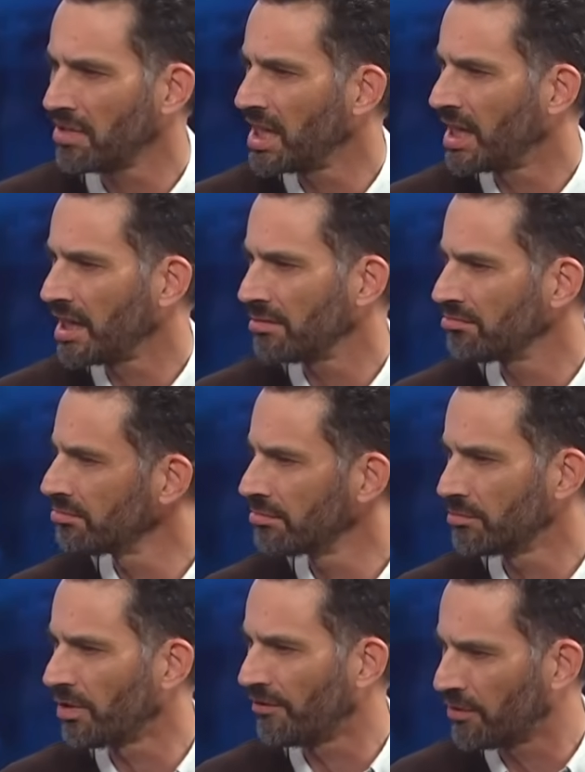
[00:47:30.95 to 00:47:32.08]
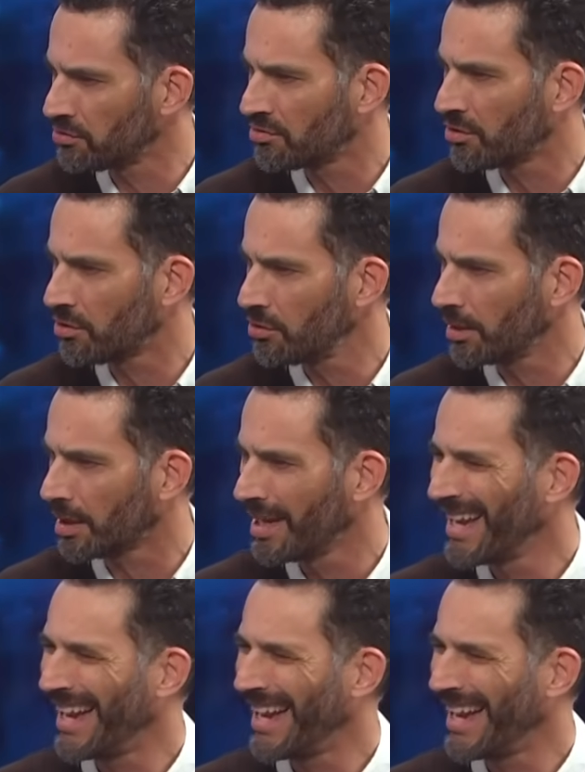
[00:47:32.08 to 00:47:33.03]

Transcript: he can refuse to do it.